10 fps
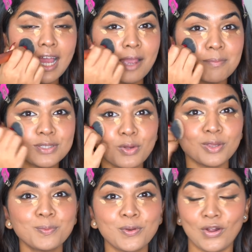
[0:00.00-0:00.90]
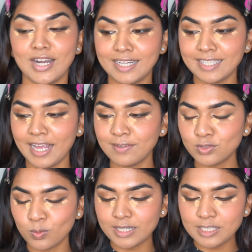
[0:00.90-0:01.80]
I miss all the products I have
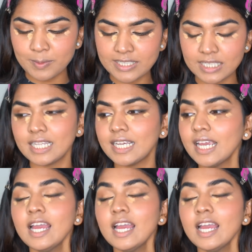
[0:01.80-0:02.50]
so much, especially